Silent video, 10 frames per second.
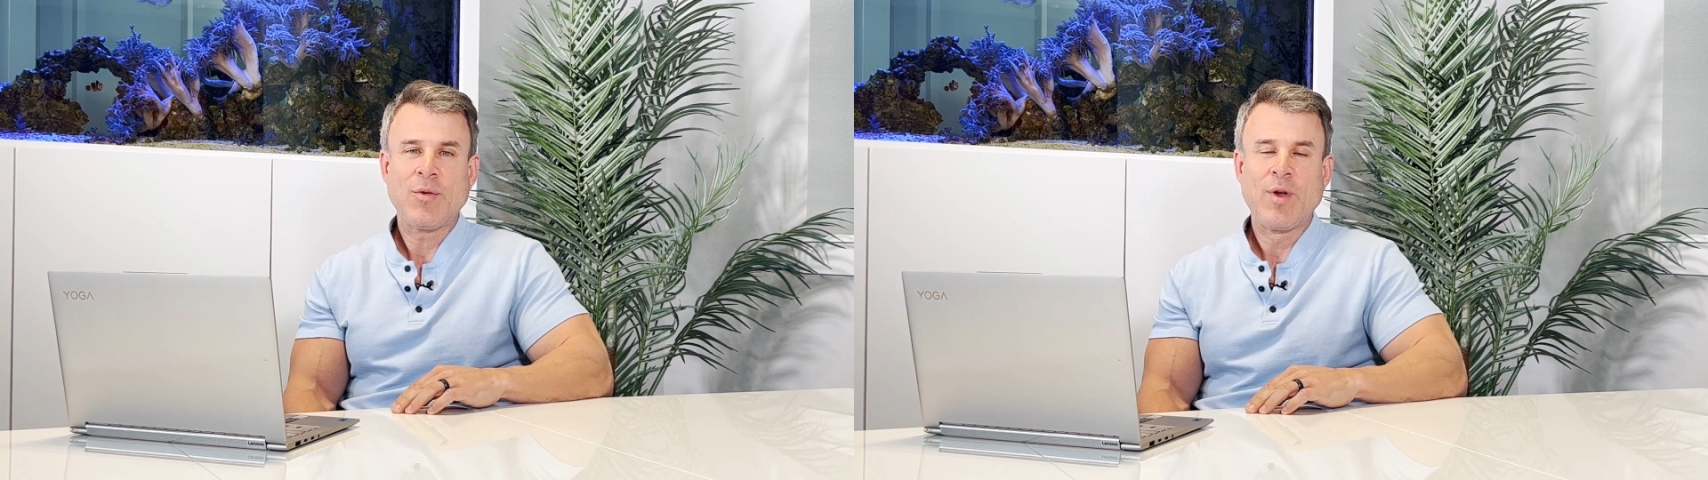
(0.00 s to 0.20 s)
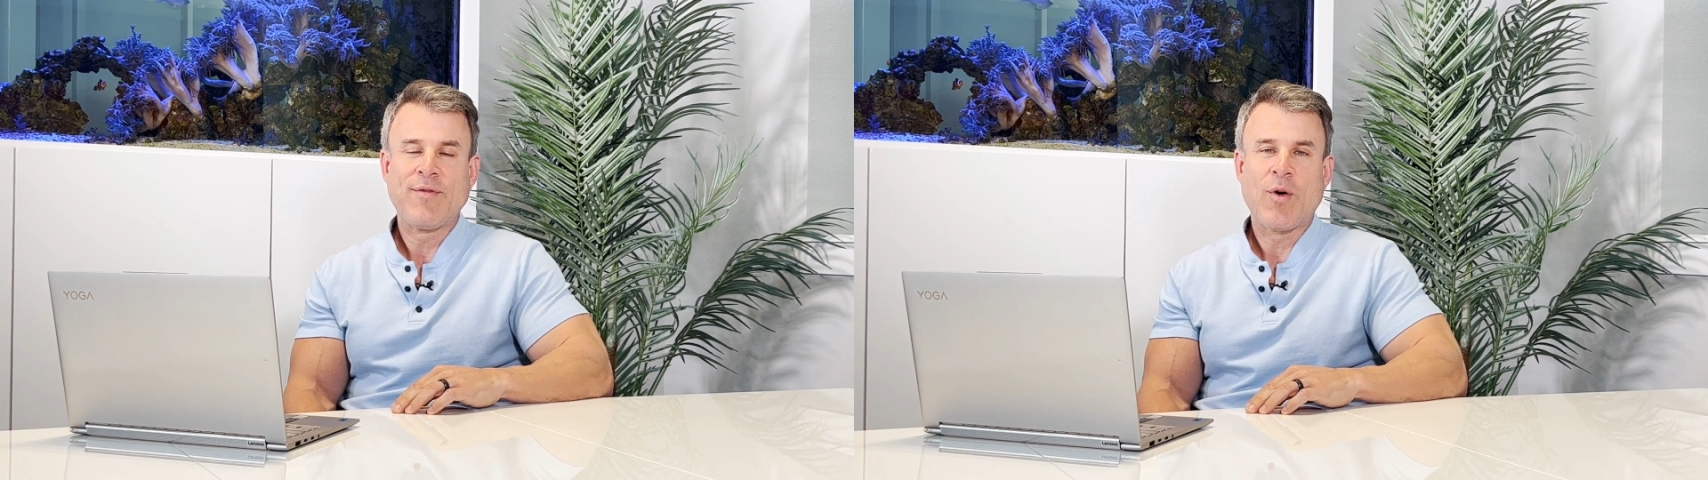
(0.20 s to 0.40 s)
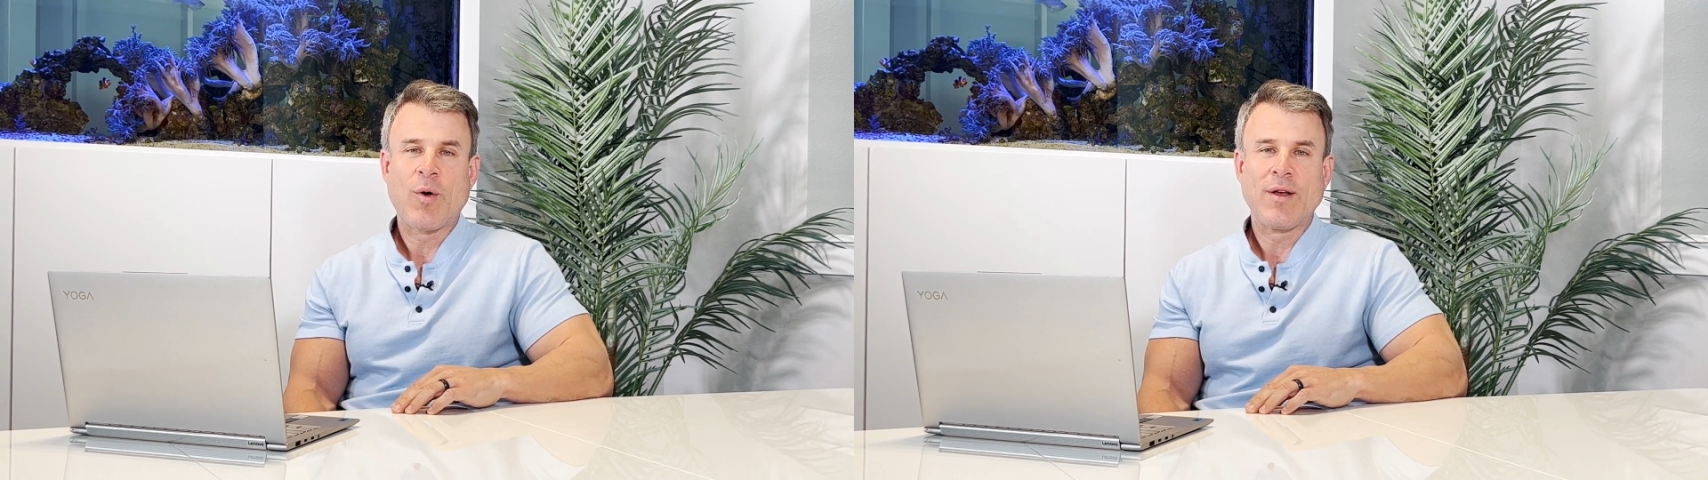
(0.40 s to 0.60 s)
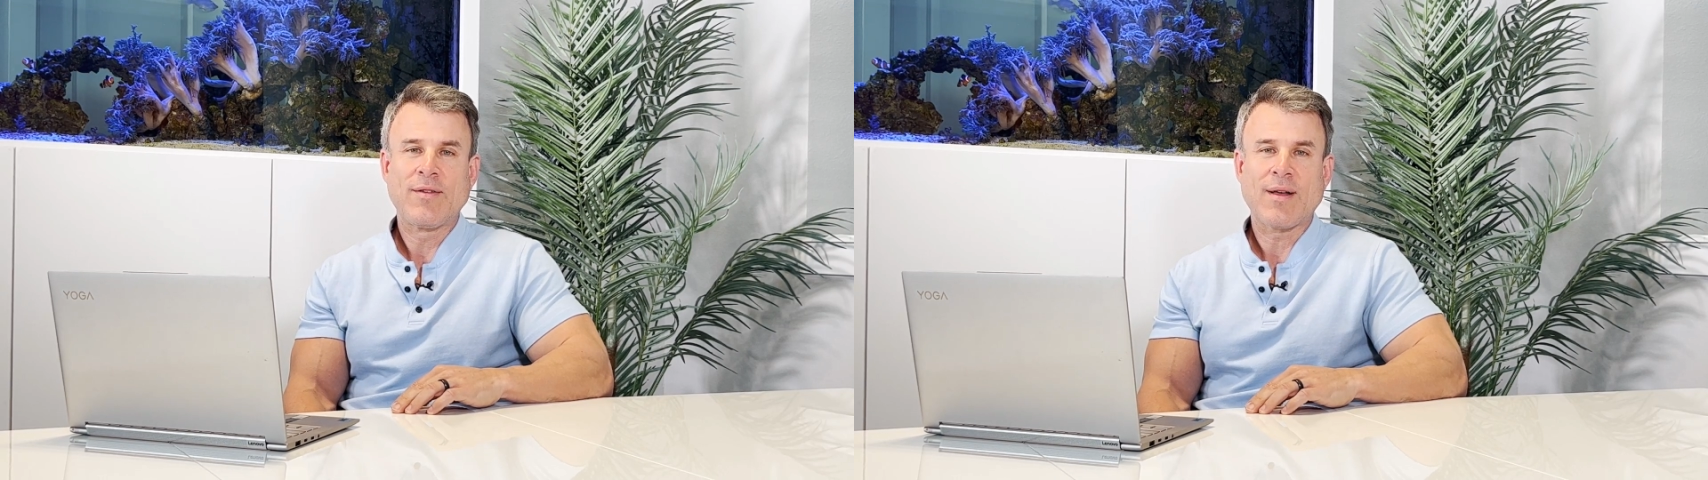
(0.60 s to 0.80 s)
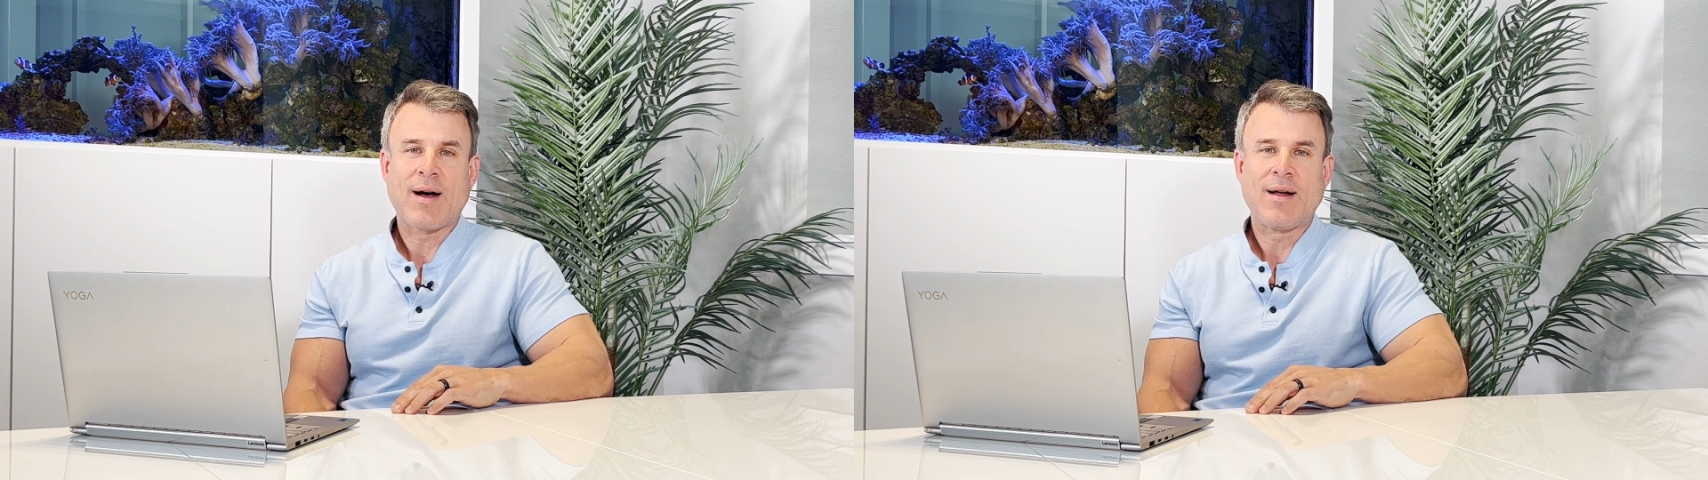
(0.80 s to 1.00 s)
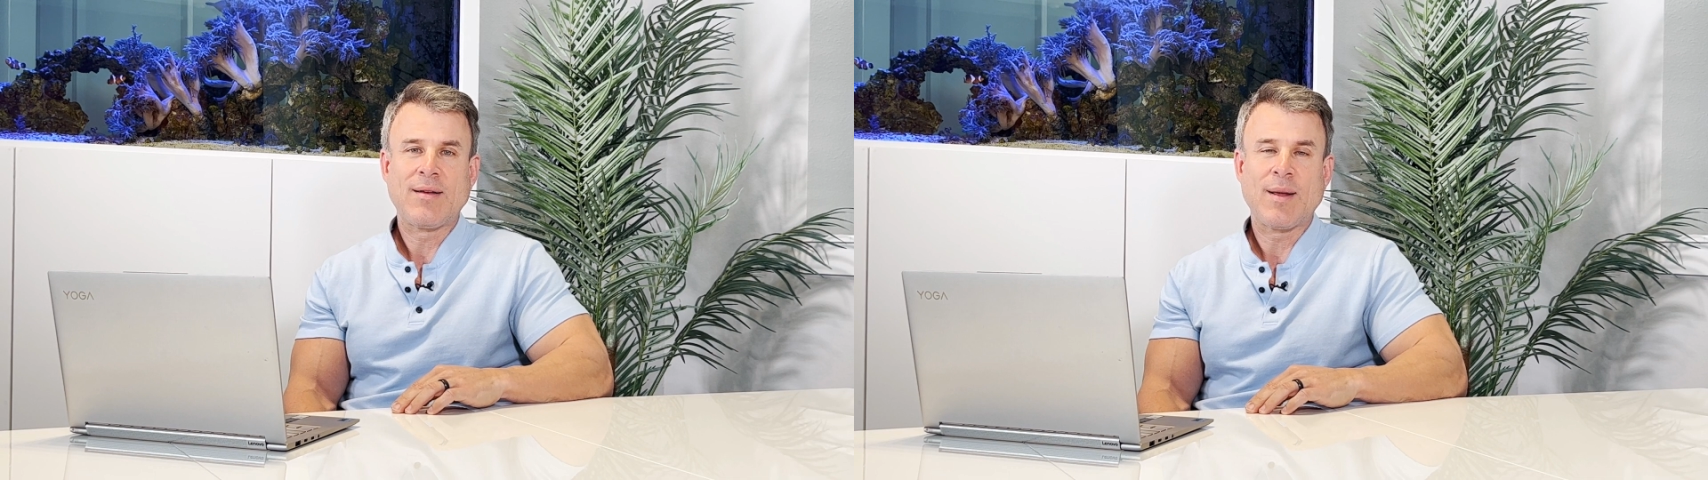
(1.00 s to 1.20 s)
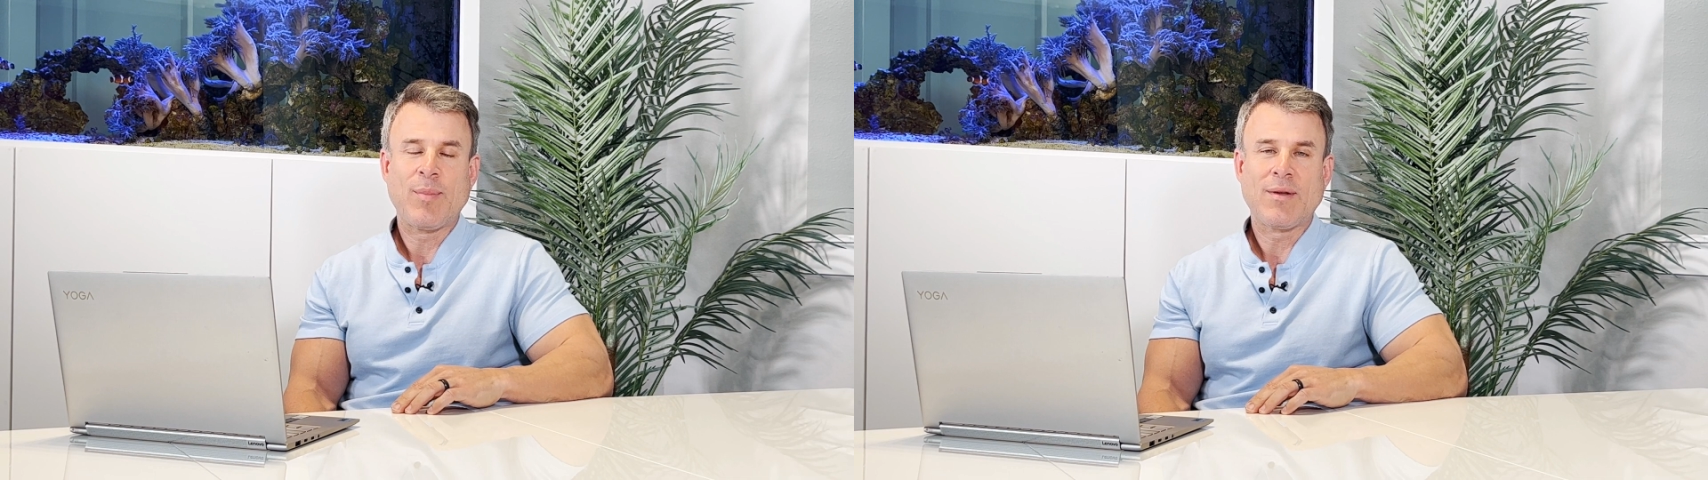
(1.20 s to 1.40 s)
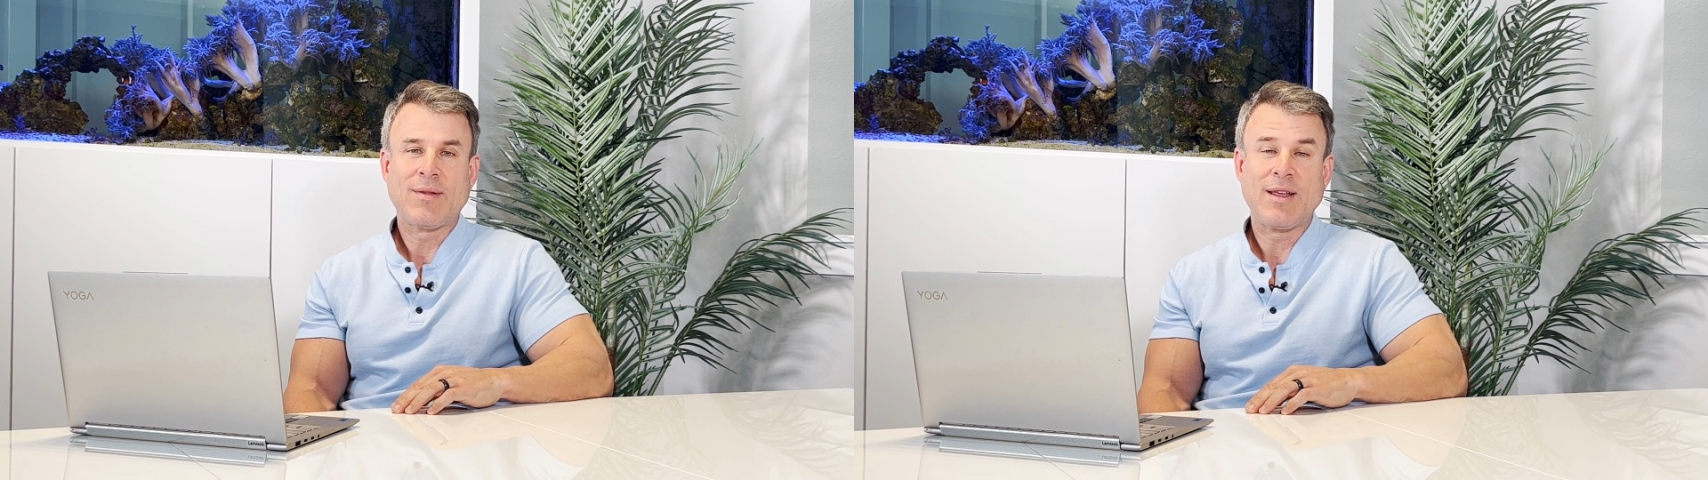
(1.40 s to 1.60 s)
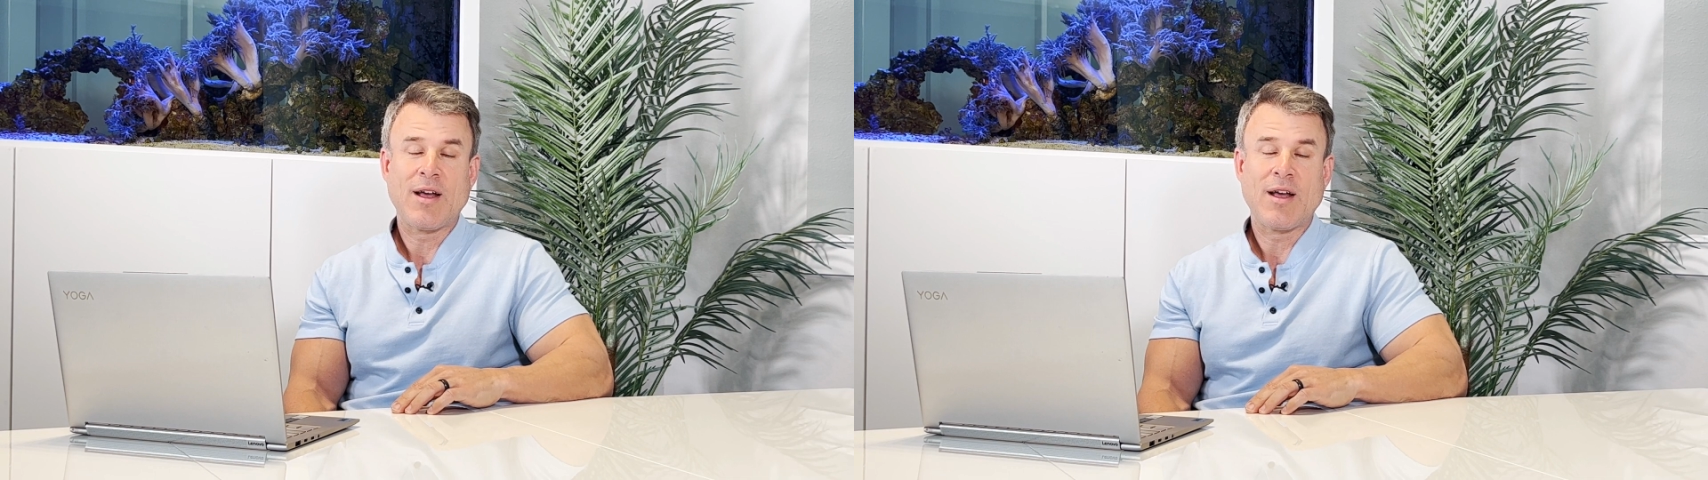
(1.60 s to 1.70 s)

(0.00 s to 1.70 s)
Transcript: We focus on typically